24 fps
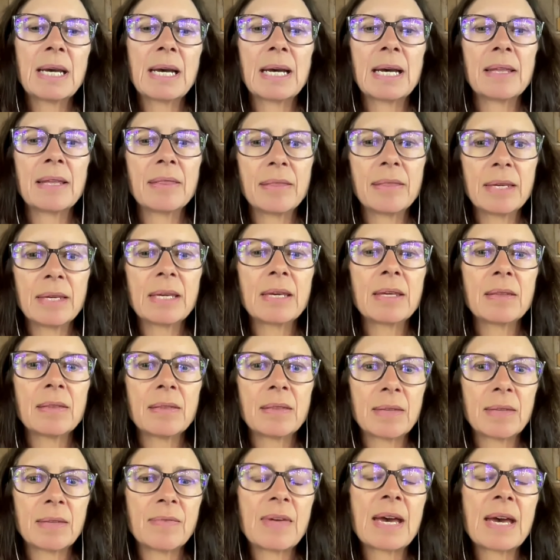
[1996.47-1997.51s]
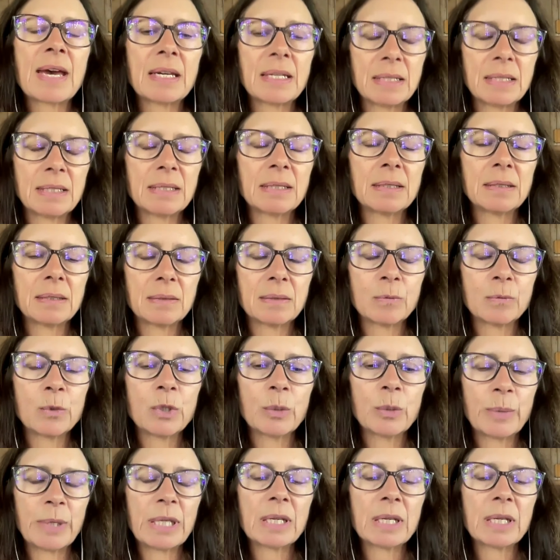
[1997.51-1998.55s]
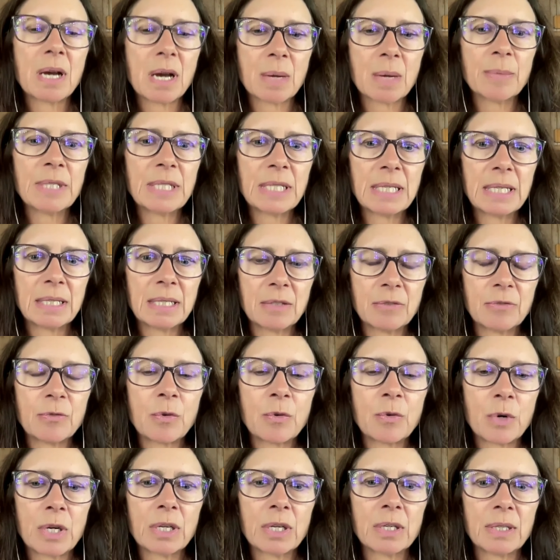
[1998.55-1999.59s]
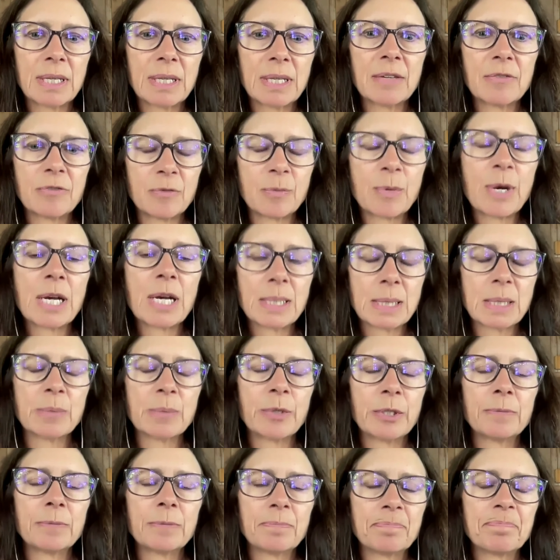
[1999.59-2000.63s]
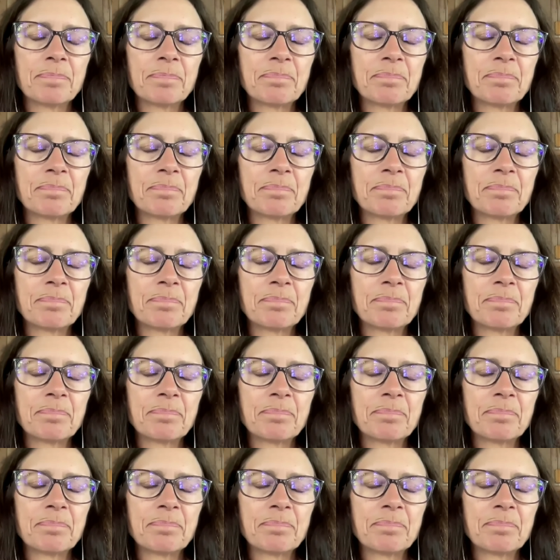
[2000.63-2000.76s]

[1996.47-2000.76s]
I think that will be accommodated for if possible.